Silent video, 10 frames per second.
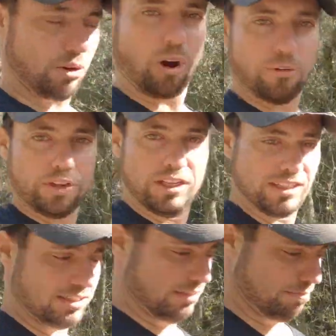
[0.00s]
their
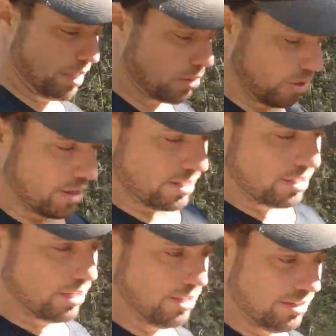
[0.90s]
RVs and big rigs